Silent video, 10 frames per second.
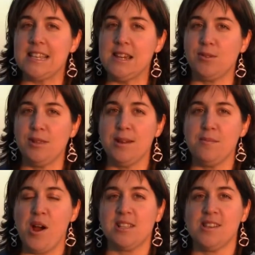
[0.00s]
equally
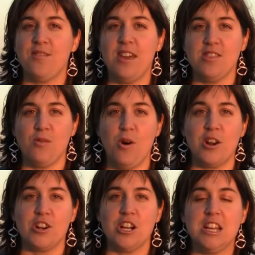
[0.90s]
impressive in the
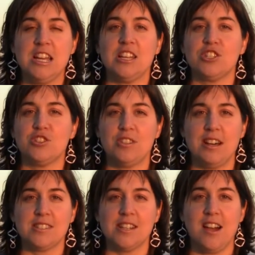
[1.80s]
water. In
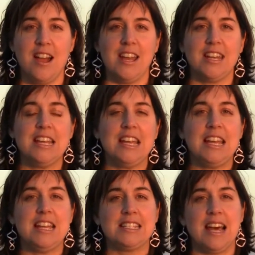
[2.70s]
2009,
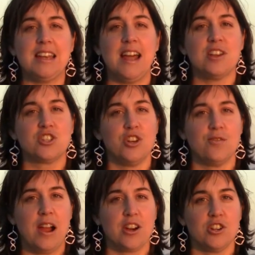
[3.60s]
he set national
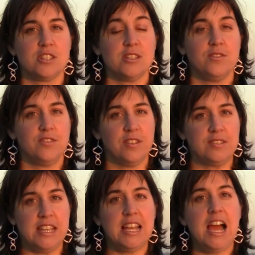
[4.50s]
records in the
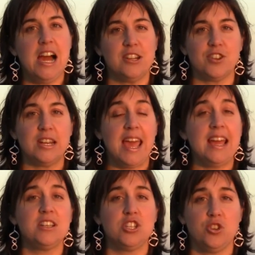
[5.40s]
50, 100,
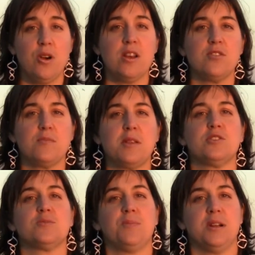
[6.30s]
and 200
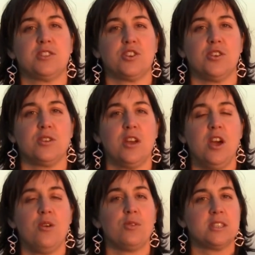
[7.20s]
meters
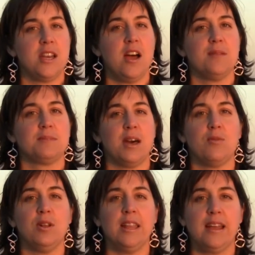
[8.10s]
breaststroke, with times that
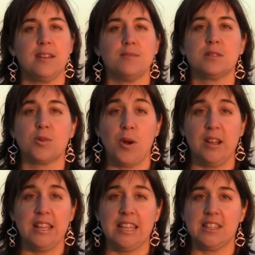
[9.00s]
will land him
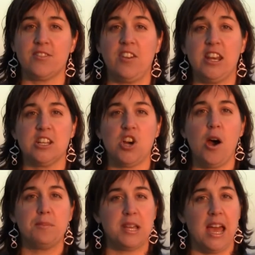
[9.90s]
squarely in the FINA
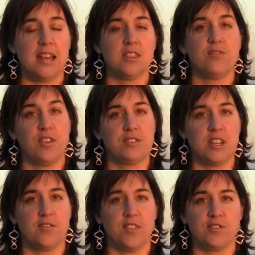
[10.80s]
top 10 in the
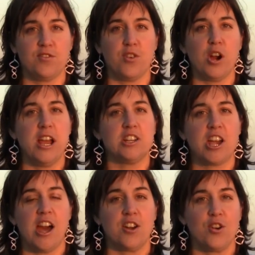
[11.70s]
50 to 54 age
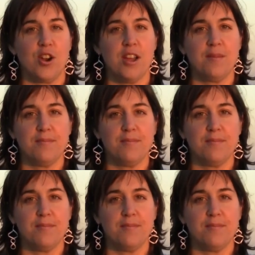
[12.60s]
category.